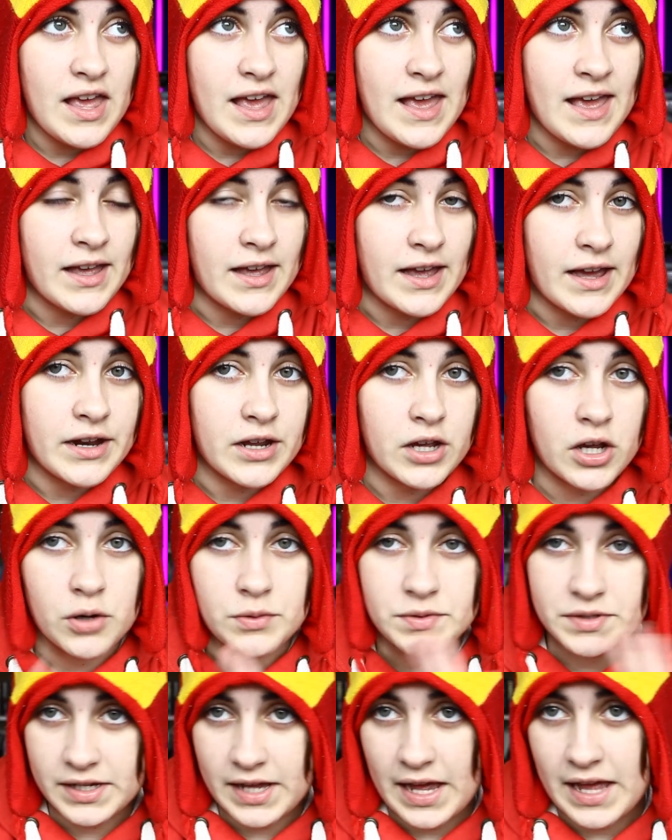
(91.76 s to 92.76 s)
it kind of
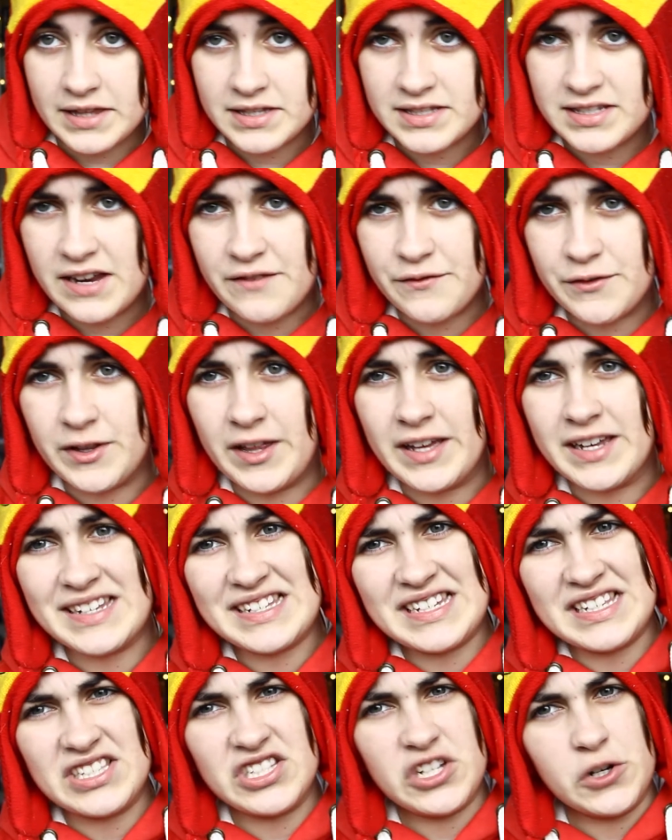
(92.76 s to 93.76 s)
goes against every like
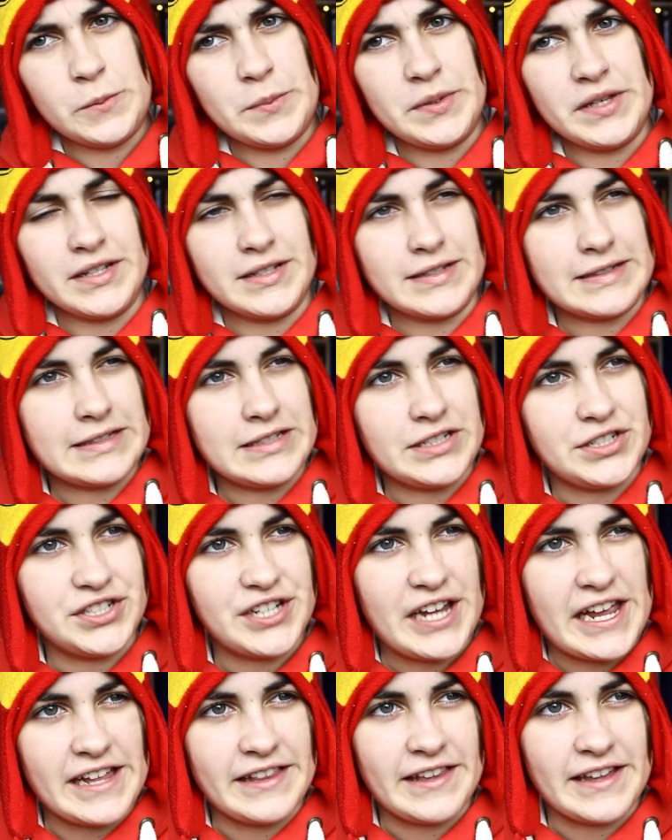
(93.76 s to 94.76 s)
dystopian
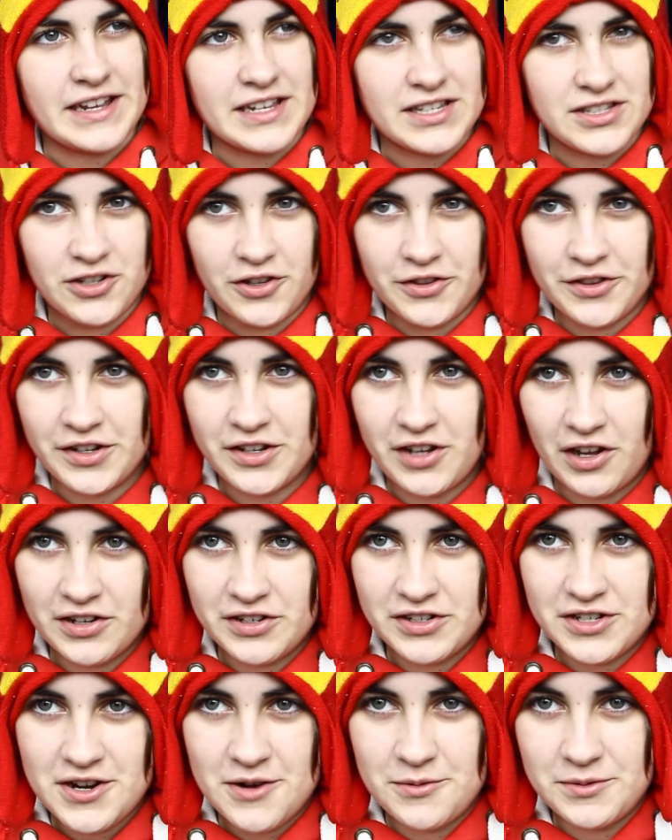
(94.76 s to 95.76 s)
cliche. Like, it's not the
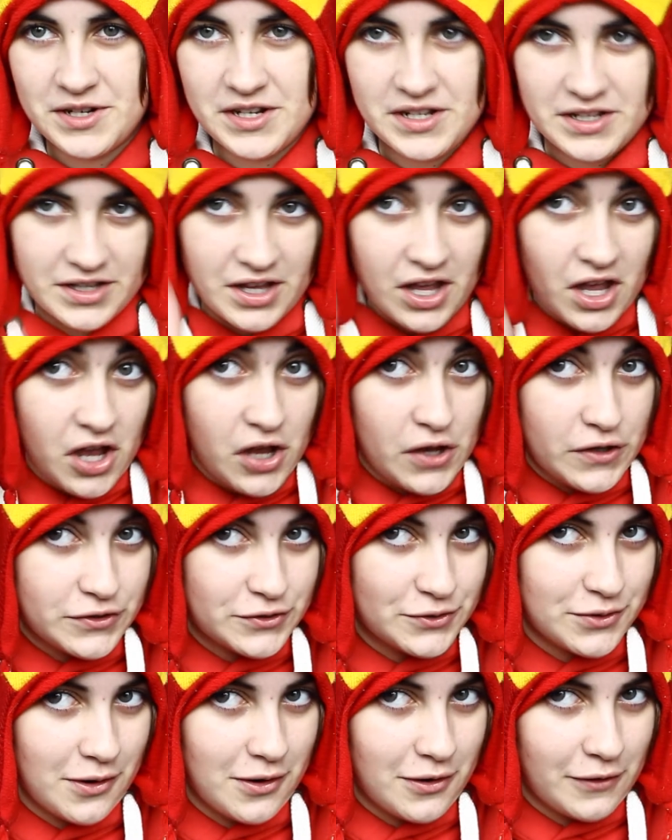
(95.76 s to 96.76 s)
gun-toting
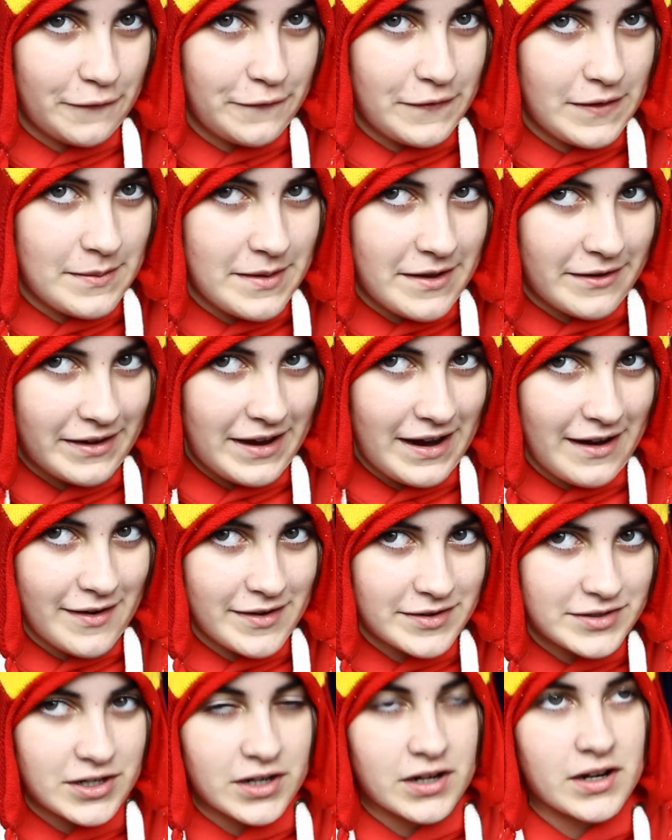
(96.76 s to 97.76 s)
strong female
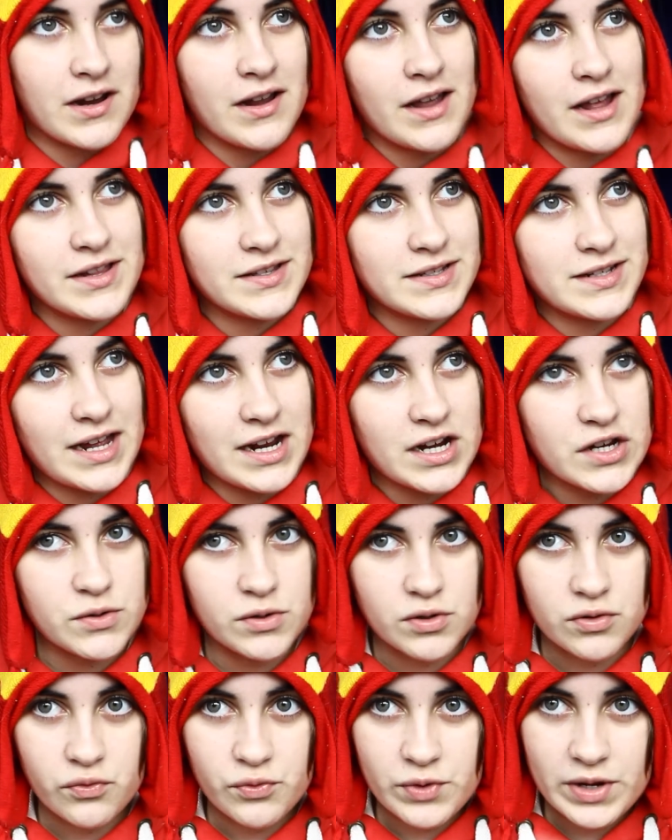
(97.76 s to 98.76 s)
character, it's an
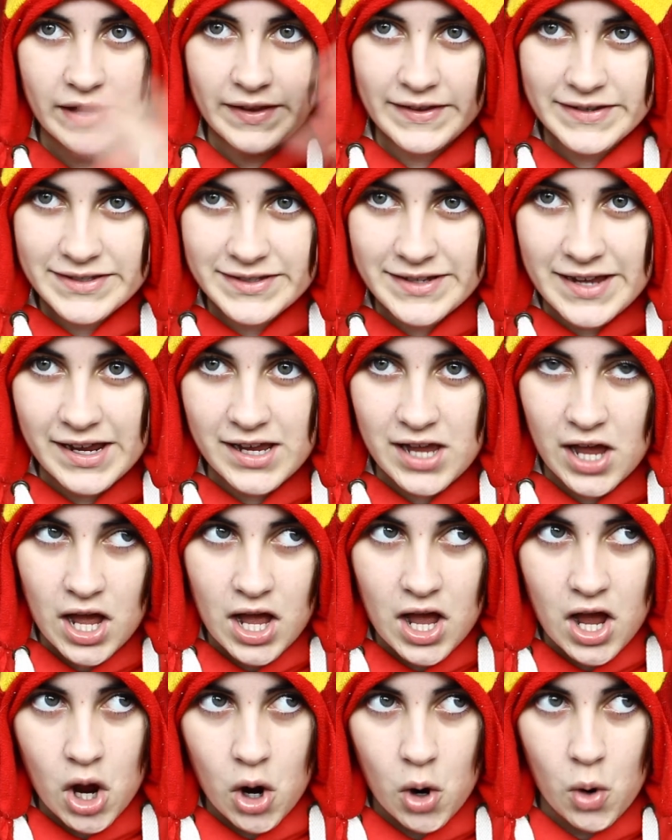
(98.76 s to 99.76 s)
actual realistic,
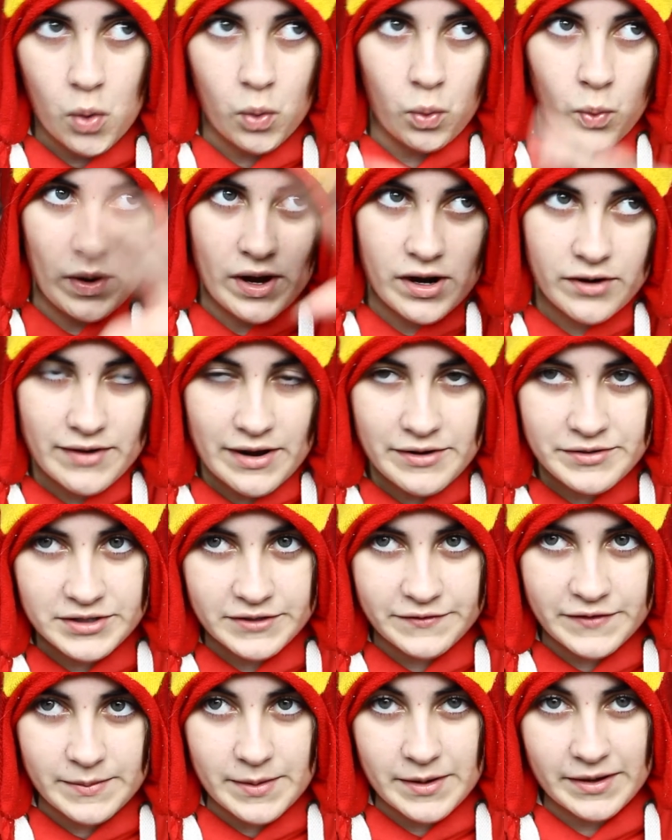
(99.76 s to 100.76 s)

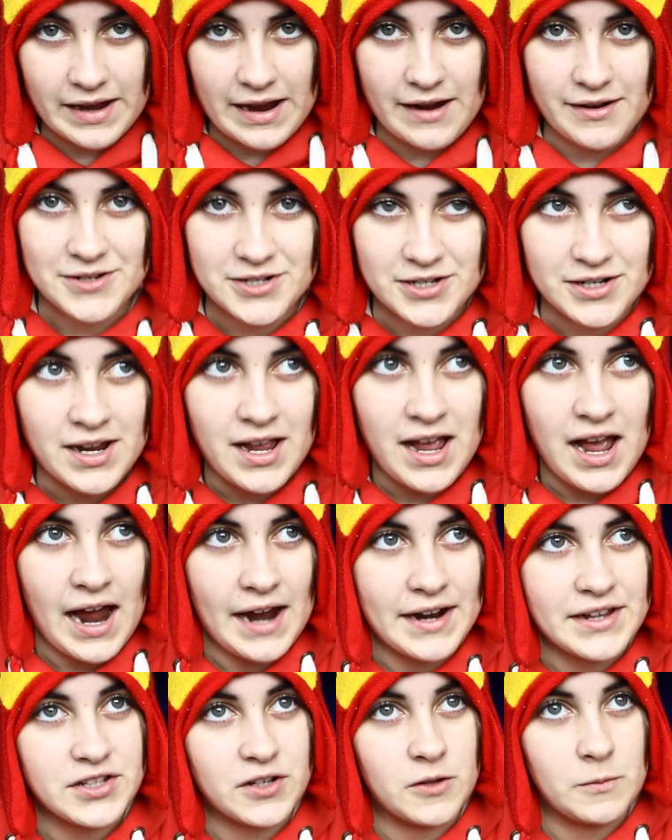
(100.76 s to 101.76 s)
well-rounded female character,
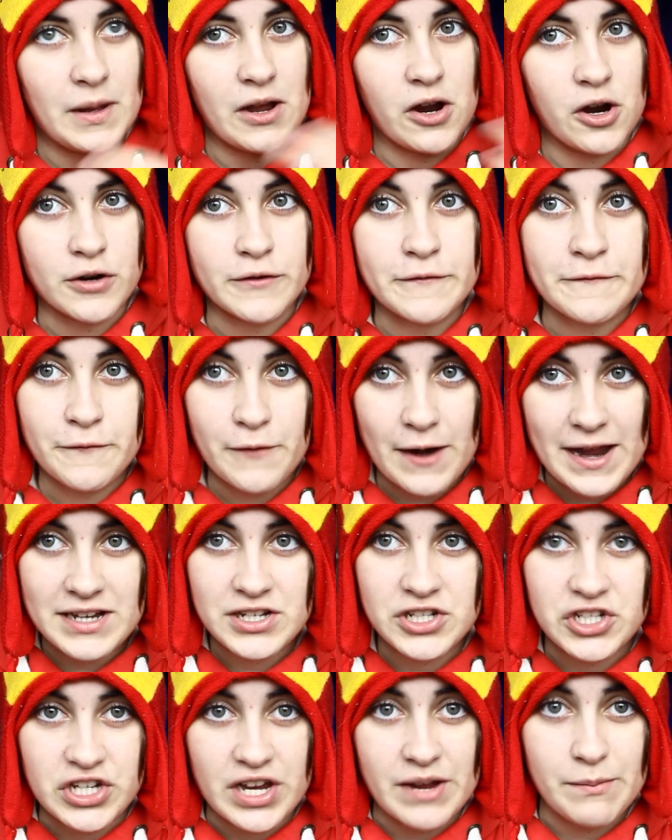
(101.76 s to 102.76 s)
and it's all about her
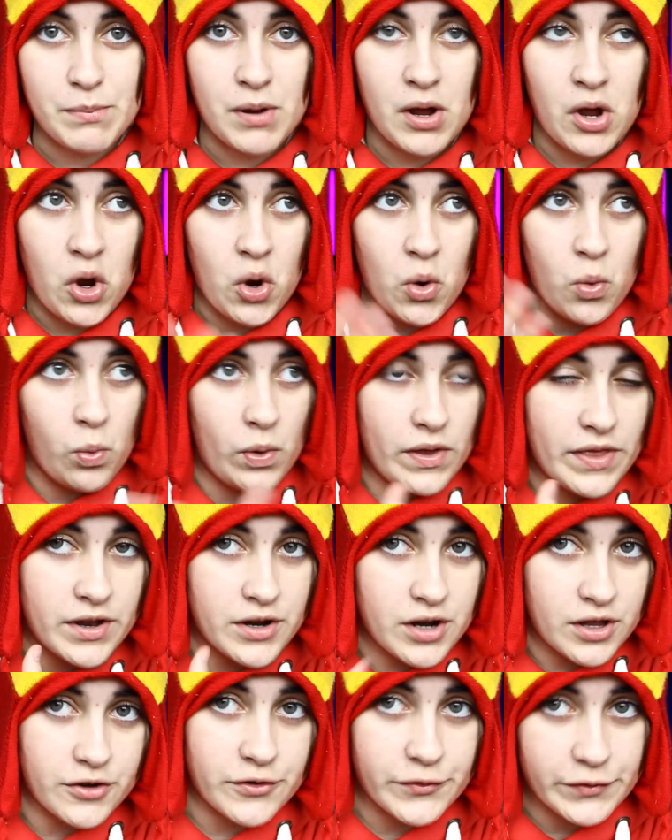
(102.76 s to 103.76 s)
friendship with
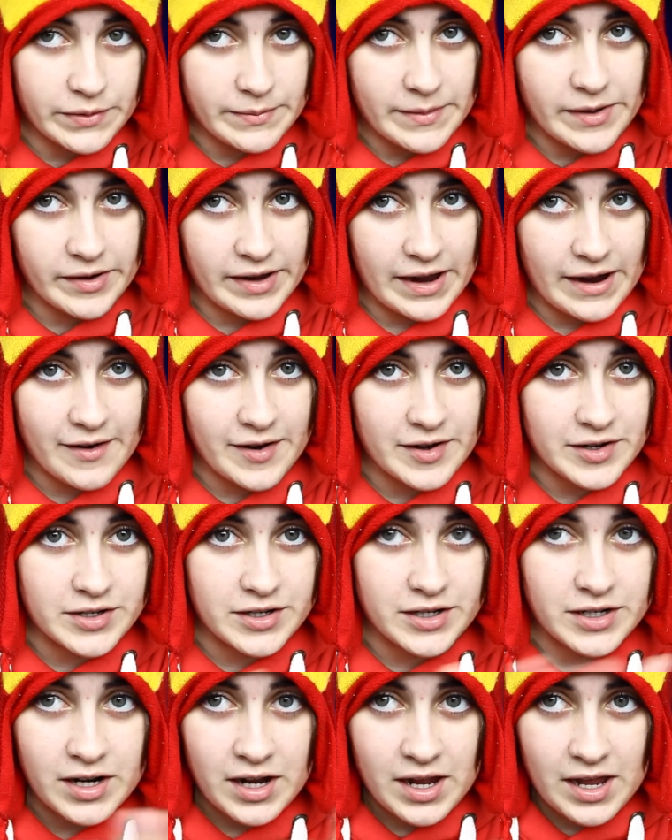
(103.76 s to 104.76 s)
another female
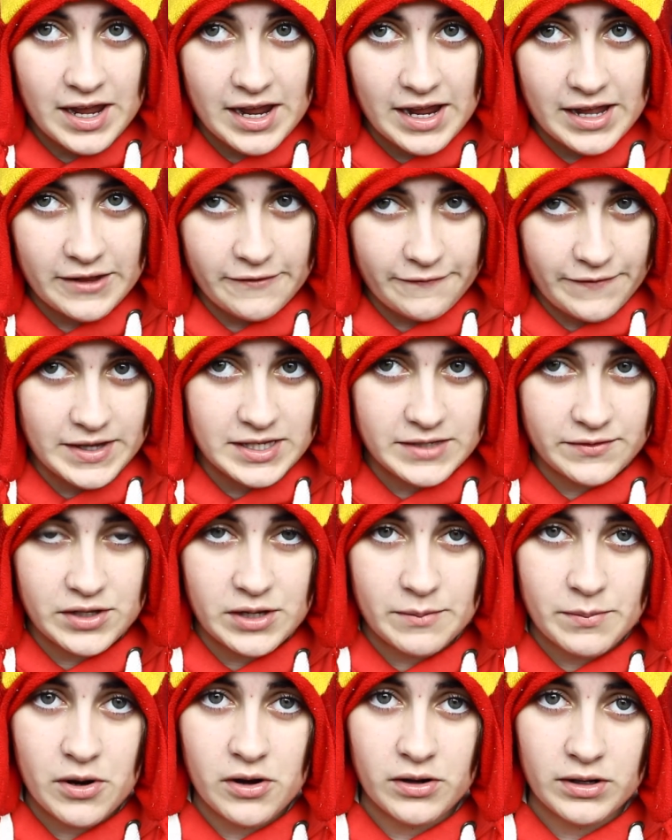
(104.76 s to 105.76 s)
character in the face of the
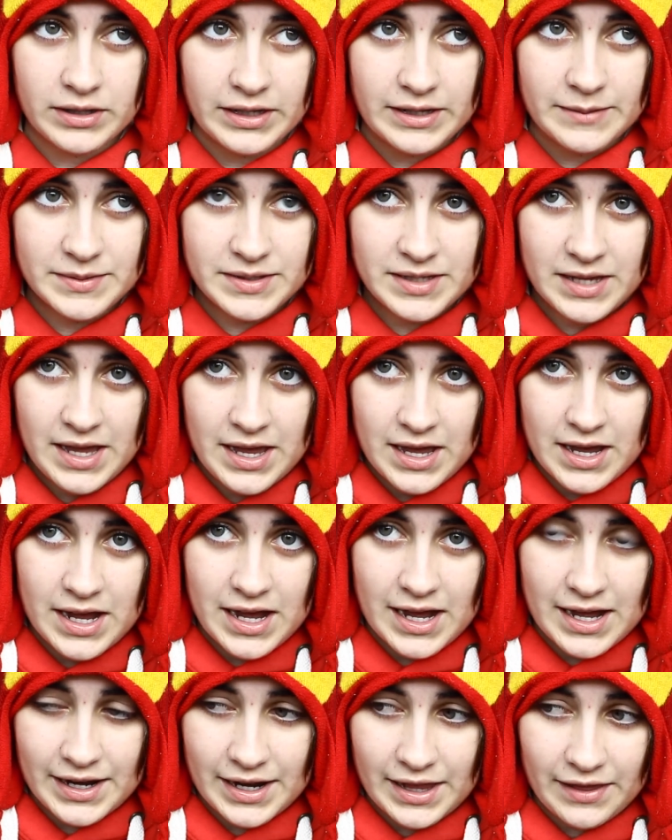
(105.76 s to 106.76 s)
apocalypse,
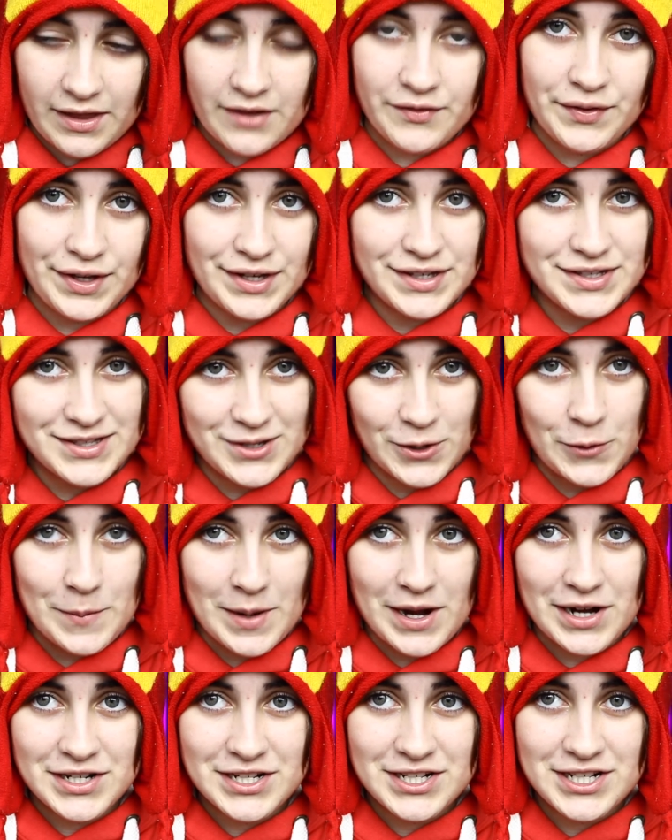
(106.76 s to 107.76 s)
and I love it so
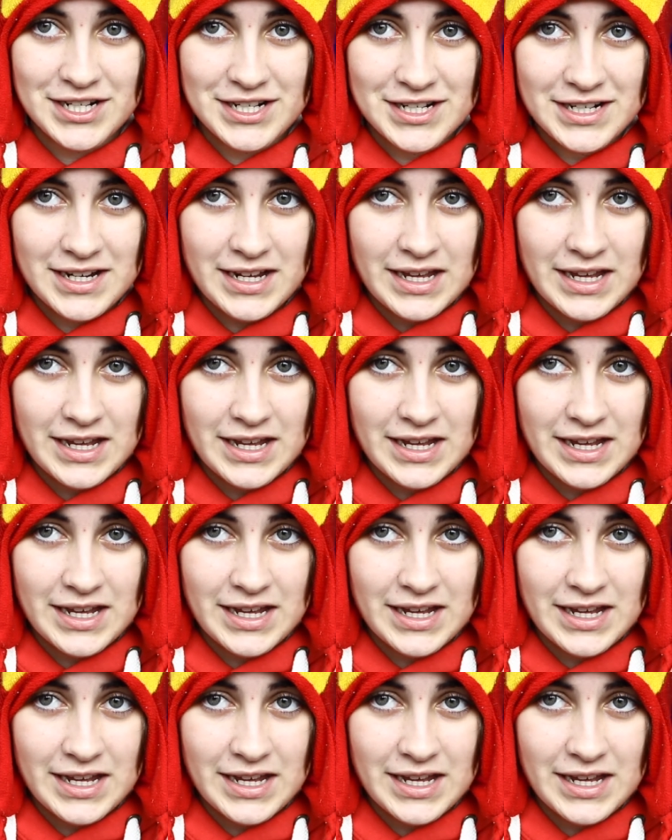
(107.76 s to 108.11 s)
much.